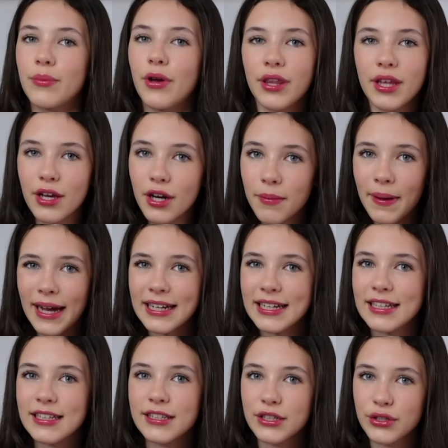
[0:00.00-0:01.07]
I'm only going to
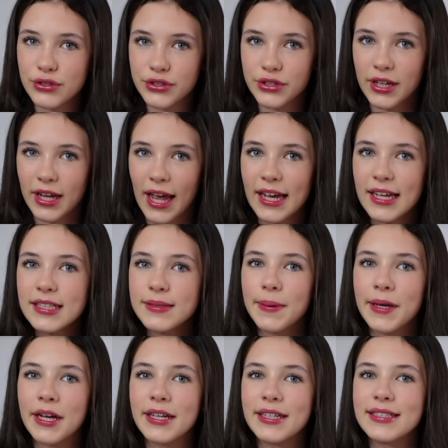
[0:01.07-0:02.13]
pack a little suitcase
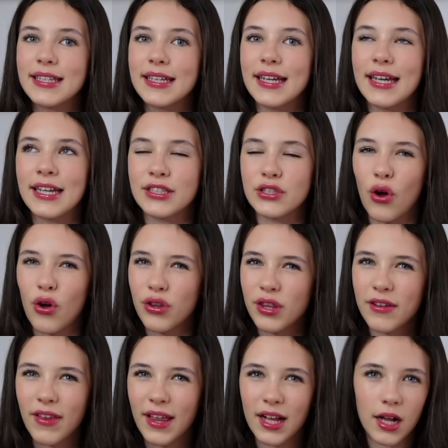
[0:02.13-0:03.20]
because it's only
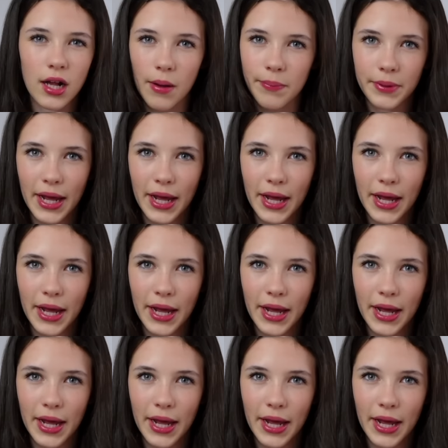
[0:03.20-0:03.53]
for like a couple